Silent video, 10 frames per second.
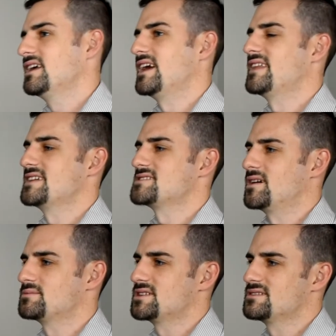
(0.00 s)
And that's
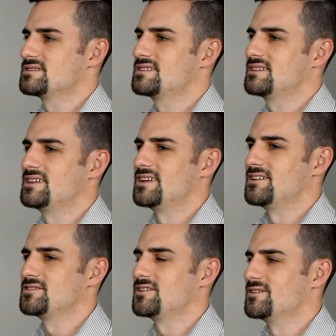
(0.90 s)
options, you
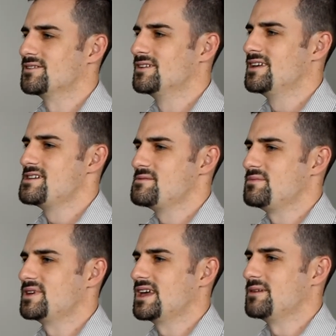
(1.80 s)
know. So
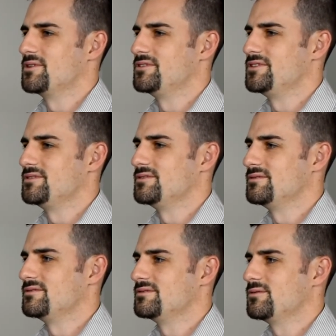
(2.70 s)
being able
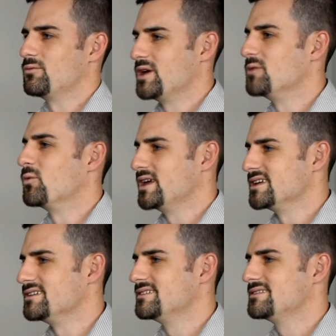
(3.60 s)
to
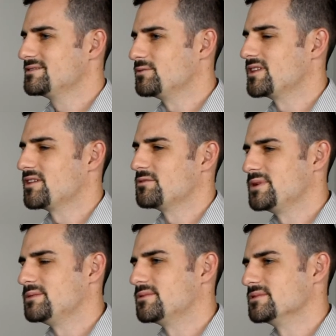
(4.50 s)
win-win with other
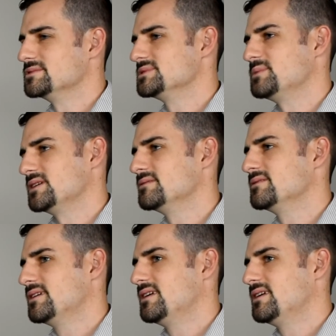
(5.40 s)
people has been